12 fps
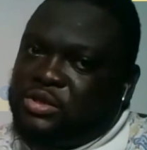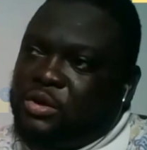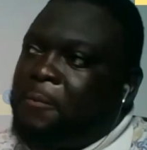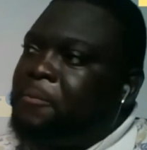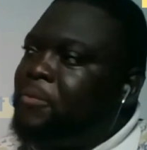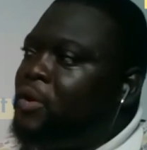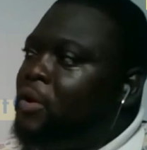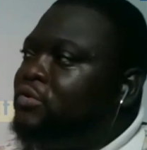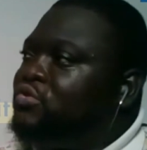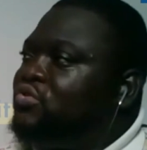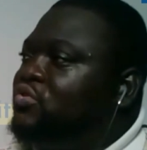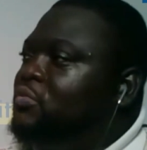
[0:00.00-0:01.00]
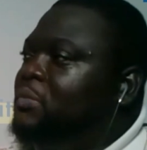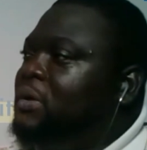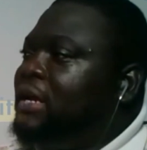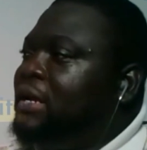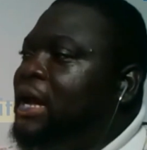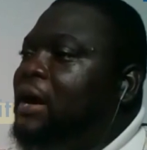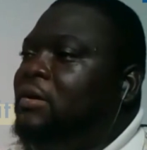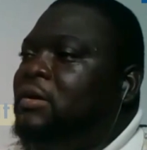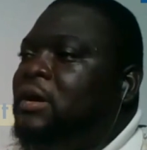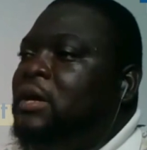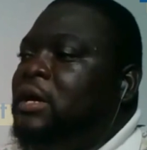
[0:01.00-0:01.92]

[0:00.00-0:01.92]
So on social media now,